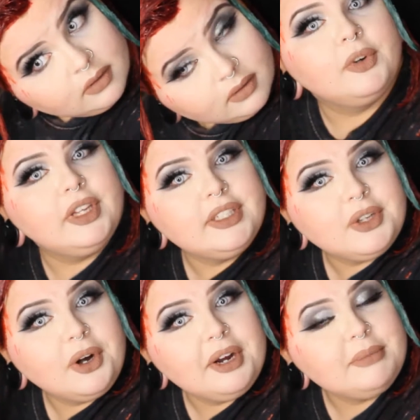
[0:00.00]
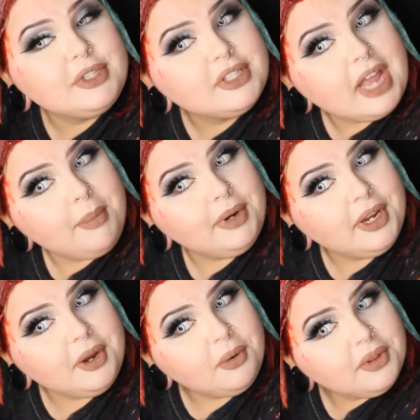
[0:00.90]
Really sorry I'm just slapping
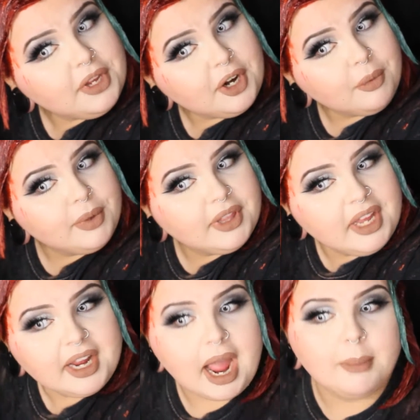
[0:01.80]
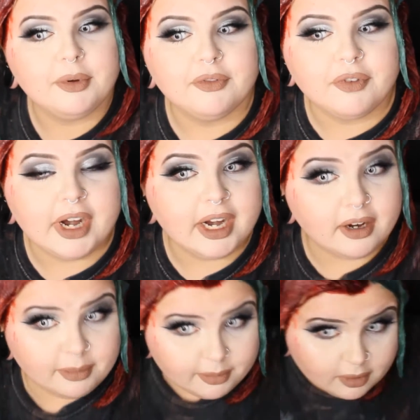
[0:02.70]
it on there, but like I'm afraid
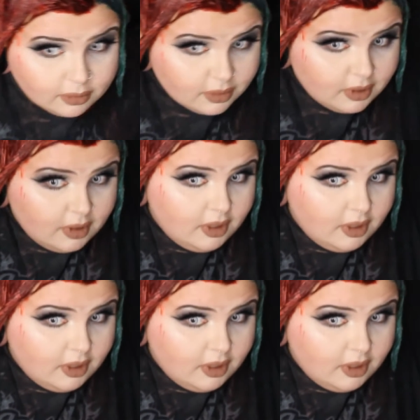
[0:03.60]
about